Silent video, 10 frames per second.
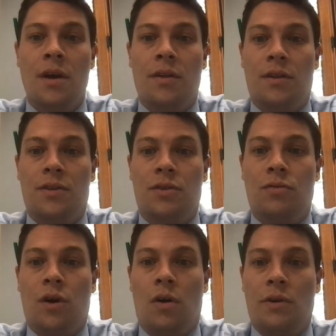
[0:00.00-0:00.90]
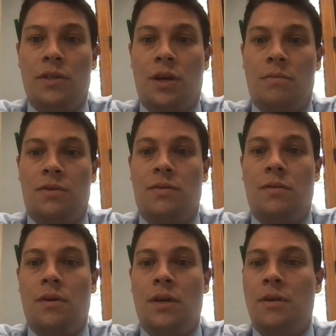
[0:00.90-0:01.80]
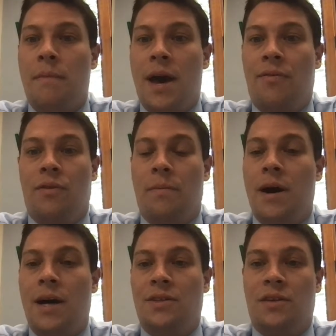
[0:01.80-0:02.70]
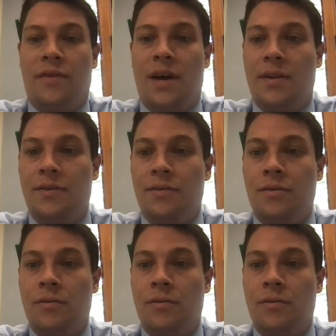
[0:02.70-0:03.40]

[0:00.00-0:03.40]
This student always comes into math with a positive attitude.